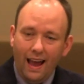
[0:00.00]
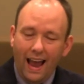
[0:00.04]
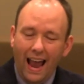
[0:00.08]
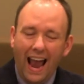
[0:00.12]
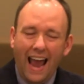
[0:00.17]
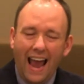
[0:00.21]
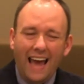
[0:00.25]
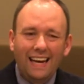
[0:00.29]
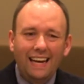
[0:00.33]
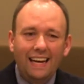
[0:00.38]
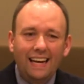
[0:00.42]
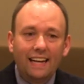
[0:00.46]

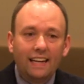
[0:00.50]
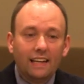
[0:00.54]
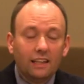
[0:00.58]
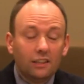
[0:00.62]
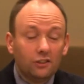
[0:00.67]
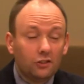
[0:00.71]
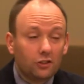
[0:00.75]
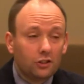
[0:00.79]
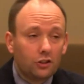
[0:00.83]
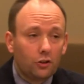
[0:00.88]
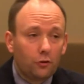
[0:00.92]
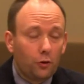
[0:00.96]
And it
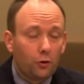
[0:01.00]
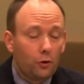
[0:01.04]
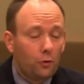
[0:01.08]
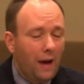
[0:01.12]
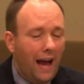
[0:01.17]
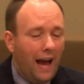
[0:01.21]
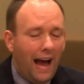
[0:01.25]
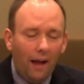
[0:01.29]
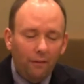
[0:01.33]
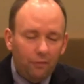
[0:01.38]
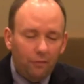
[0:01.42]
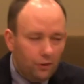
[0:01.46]
is
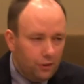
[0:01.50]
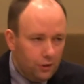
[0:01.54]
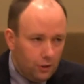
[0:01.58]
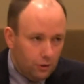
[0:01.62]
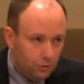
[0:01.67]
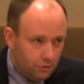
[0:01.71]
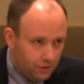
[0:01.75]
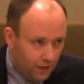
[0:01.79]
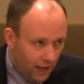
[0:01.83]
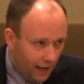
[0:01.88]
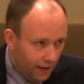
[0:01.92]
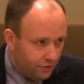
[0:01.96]
throughout the New
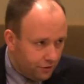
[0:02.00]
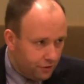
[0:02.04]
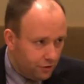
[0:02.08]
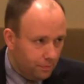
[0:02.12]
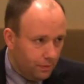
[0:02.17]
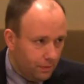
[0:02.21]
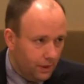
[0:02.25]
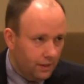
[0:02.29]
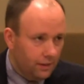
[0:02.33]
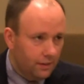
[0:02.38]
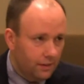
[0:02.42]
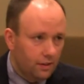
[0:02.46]

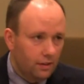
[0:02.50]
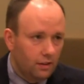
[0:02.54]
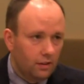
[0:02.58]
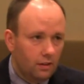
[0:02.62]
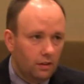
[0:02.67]
Testament,